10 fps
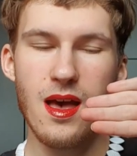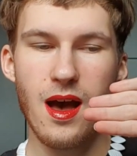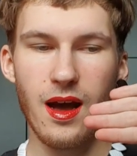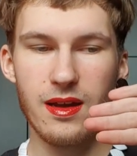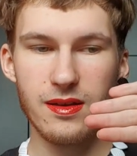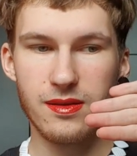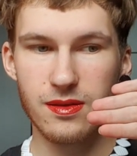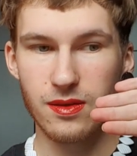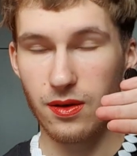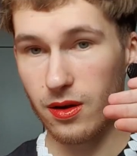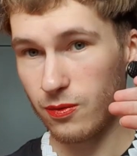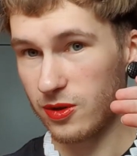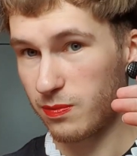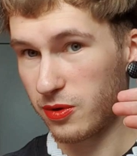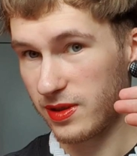I thought it was
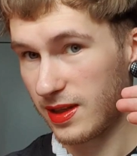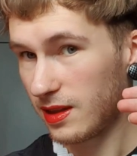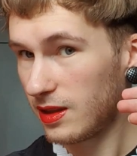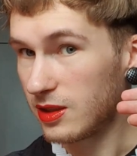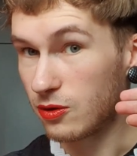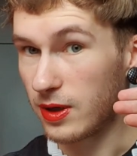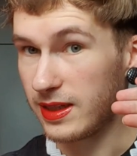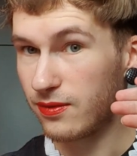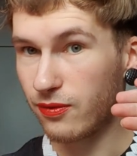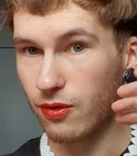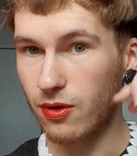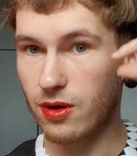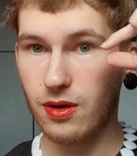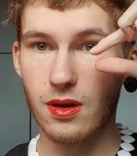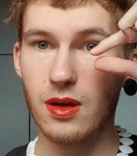particularly great for